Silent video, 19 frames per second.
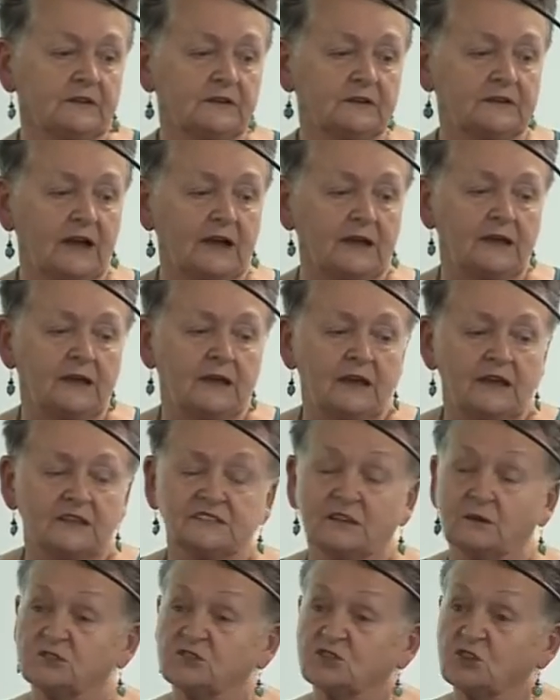Okay,
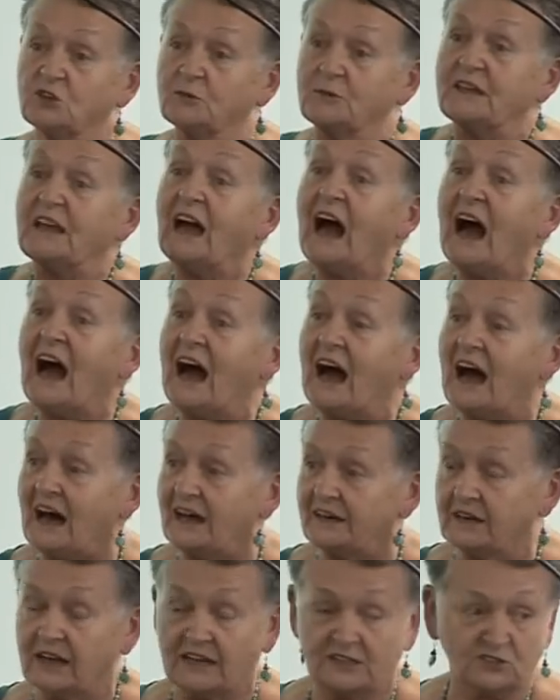so it's got to be
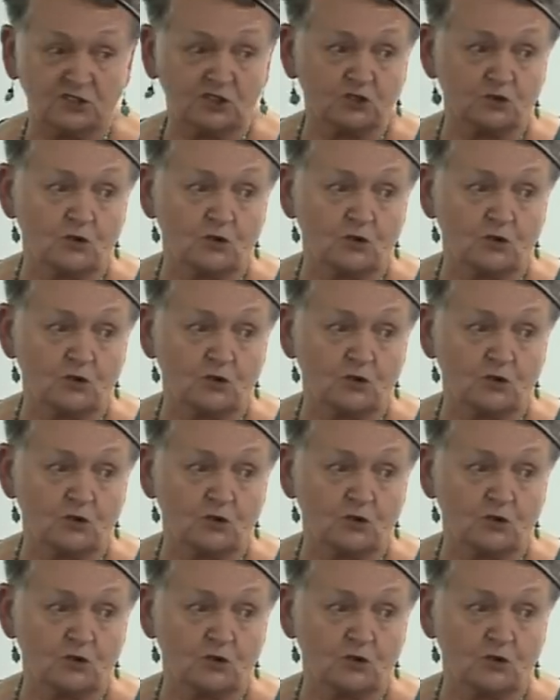hard and